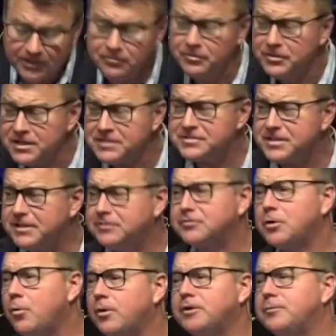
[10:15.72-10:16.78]
This is
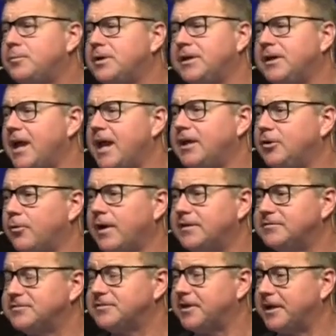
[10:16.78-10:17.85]
going to be a
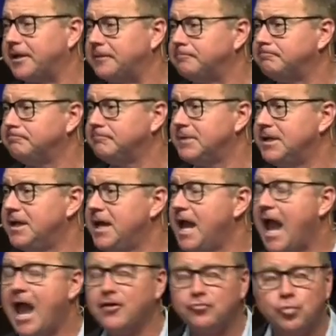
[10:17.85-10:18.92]
great study.
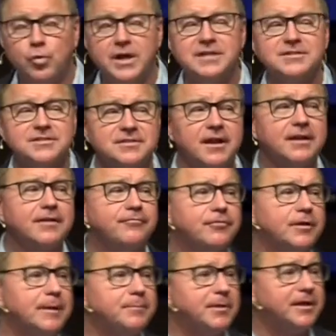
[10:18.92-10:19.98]
As we study
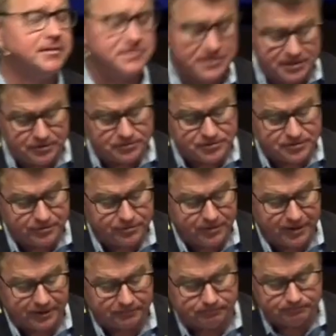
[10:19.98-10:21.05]
Philippians, here's the
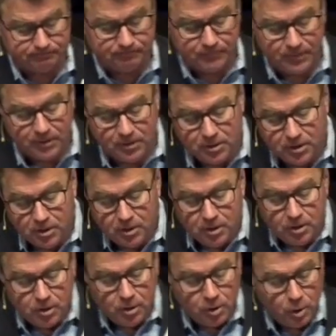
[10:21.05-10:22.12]
thing.
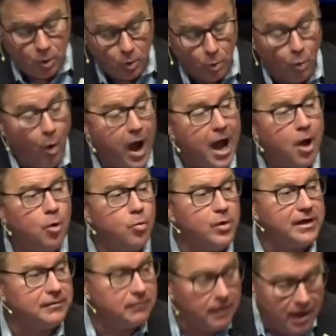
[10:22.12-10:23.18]
While
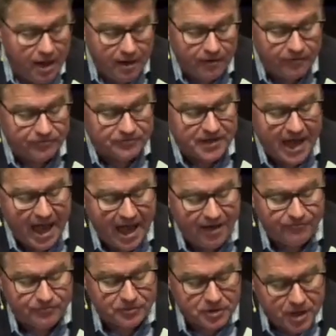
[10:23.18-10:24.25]
we love to
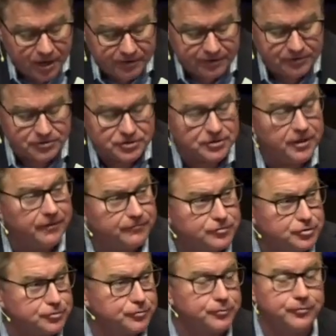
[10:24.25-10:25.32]
have nuggets of
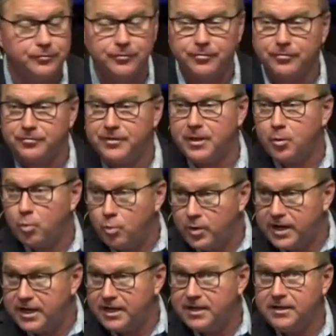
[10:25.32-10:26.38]
truth that
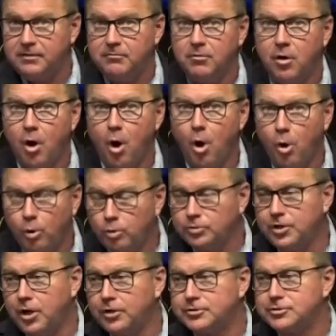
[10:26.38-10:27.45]
we
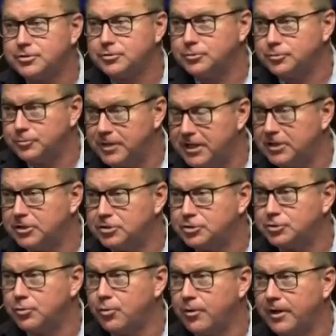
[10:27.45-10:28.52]
hold on to and
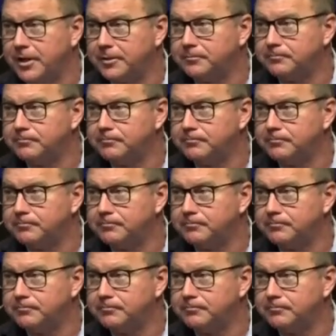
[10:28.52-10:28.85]
enjoy,